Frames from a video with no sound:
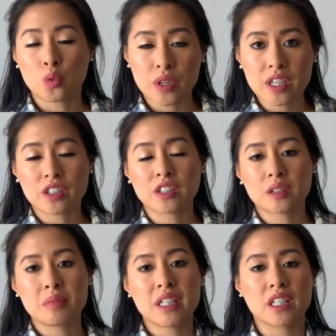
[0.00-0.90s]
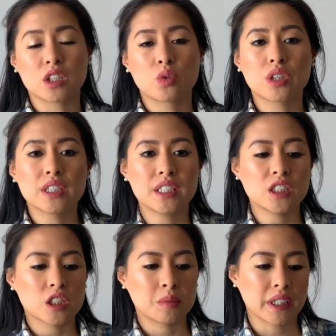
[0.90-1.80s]
we are done being in quarantine,
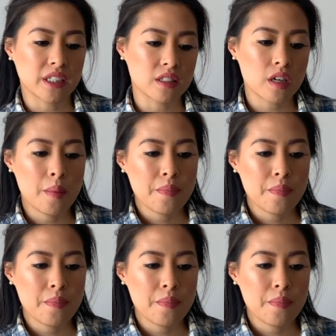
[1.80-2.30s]
just because,